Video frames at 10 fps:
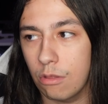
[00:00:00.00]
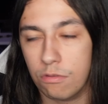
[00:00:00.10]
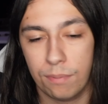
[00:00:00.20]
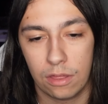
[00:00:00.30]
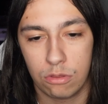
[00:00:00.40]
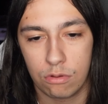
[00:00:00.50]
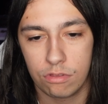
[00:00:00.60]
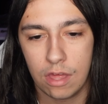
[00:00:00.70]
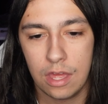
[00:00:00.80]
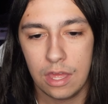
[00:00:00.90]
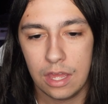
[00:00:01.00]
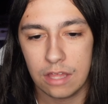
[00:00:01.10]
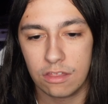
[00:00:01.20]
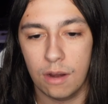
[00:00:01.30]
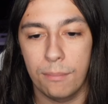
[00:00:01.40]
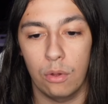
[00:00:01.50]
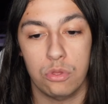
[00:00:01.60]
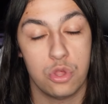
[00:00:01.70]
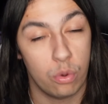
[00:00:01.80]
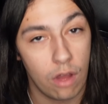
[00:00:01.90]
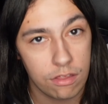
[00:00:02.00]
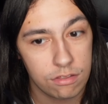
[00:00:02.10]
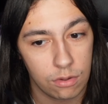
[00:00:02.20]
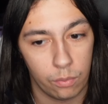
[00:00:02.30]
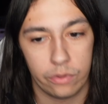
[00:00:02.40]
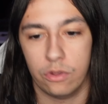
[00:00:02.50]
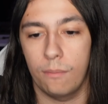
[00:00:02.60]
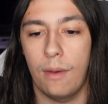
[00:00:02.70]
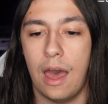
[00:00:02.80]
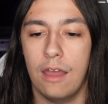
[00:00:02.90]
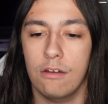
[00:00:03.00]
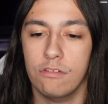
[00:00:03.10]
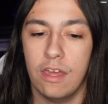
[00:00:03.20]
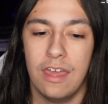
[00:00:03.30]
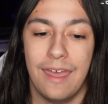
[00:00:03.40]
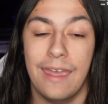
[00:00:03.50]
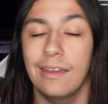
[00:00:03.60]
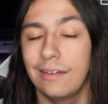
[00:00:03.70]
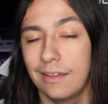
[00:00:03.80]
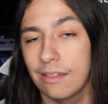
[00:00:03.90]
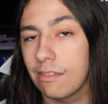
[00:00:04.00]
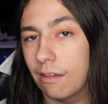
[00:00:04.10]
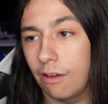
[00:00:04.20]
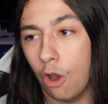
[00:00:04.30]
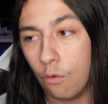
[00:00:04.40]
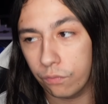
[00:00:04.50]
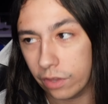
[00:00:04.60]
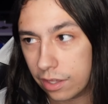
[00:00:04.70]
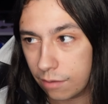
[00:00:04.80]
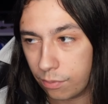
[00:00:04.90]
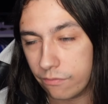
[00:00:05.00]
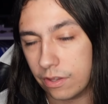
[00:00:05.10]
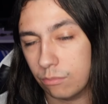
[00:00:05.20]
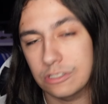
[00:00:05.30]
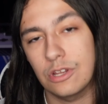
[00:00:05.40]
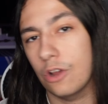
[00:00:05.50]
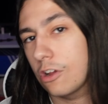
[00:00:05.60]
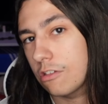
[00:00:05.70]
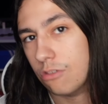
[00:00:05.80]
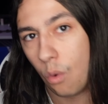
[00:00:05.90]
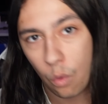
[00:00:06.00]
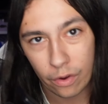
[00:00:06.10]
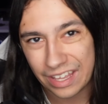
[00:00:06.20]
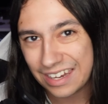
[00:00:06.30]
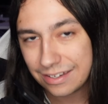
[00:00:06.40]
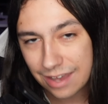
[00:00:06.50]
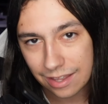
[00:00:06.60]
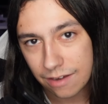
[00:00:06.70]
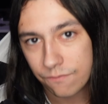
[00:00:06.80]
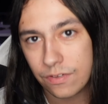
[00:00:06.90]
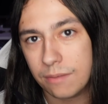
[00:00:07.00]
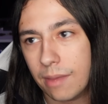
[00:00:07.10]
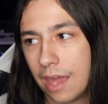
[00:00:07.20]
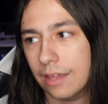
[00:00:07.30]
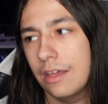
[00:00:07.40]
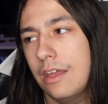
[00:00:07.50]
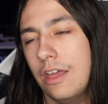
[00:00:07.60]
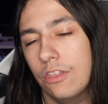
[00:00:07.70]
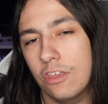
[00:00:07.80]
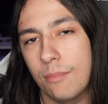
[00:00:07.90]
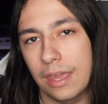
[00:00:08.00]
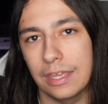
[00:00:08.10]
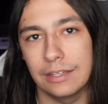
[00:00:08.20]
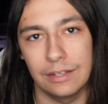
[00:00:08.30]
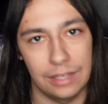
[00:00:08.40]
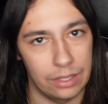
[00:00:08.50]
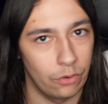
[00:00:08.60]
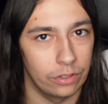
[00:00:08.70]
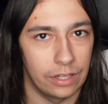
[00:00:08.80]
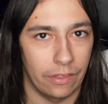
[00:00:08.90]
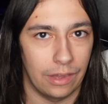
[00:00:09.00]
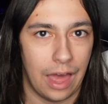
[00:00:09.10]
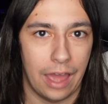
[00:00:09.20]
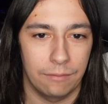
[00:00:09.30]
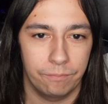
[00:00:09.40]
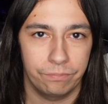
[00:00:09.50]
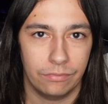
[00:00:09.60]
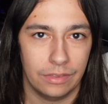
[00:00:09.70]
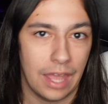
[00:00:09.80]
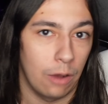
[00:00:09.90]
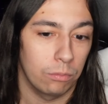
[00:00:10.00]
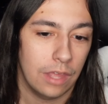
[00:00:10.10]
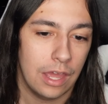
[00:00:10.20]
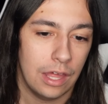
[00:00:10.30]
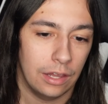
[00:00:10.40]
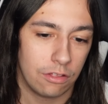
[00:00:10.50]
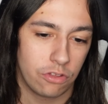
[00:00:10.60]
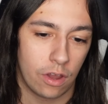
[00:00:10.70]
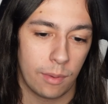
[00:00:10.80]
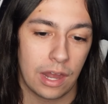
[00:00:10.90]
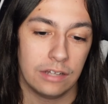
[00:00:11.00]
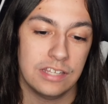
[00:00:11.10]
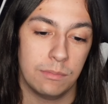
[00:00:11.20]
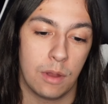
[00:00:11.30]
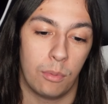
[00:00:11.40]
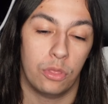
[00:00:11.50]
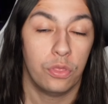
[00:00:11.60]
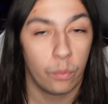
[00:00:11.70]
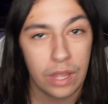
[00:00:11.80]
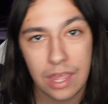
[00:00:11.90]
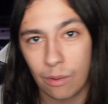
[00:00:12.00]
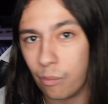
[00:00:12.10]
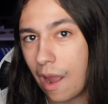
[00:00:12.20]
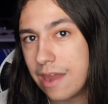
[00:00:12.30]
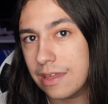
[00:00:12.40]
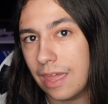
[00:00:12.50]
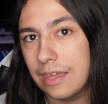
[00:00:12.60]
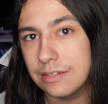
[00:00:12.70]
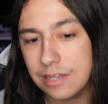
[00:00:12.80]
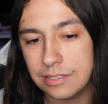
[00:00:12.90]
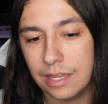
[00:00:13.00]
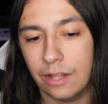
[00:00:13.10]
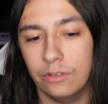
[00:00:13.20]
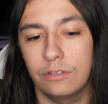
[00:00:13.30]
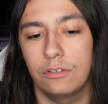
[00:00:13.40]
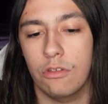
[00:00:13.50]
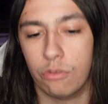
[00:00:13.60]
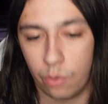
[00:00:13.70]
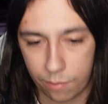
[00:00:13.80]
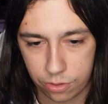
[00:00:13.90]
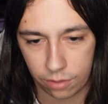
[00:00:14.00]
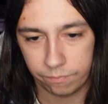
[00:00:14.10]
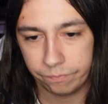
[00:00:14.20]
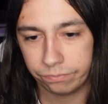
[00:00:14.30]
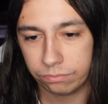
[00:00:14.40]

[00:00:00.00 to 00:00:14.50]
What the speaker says: of those pictures. It's going to build trust with your buyers, and it's hopefully going to prevent returns or any negative feedback that you may get later on down the line. Now, let's talk about tip number 3, writing a detailed description.